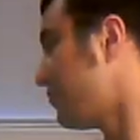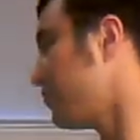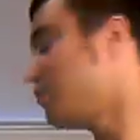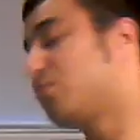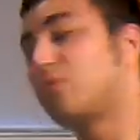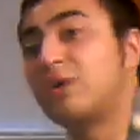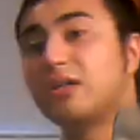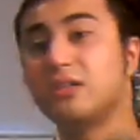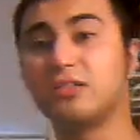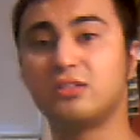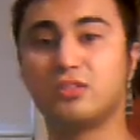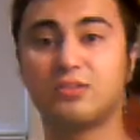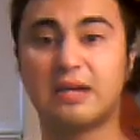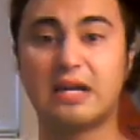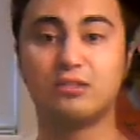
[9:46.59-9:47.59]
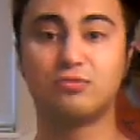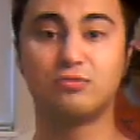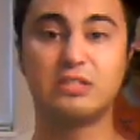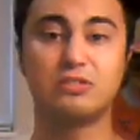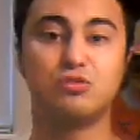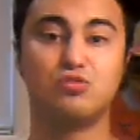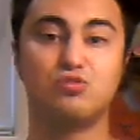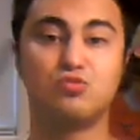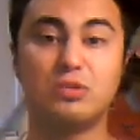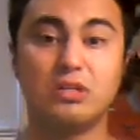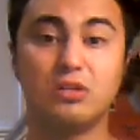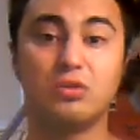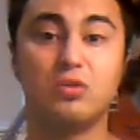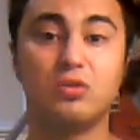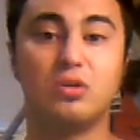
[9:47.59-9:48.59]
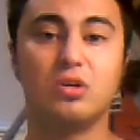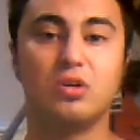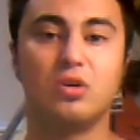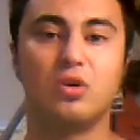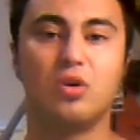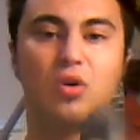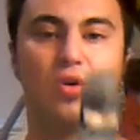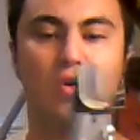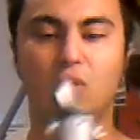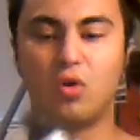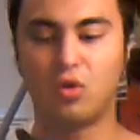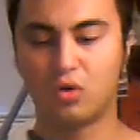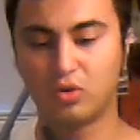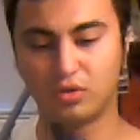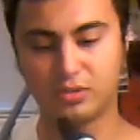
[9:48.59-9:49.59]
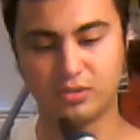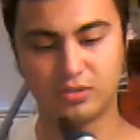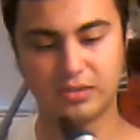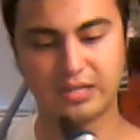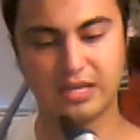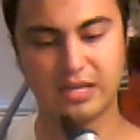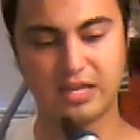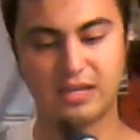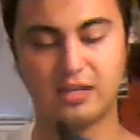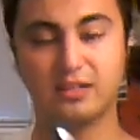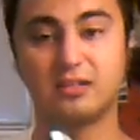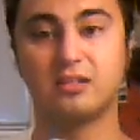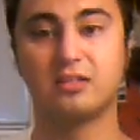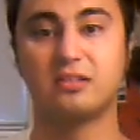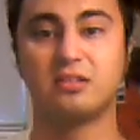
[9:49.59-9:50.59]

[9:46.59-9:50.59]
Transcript: you wanted to actually drill a hole, you can,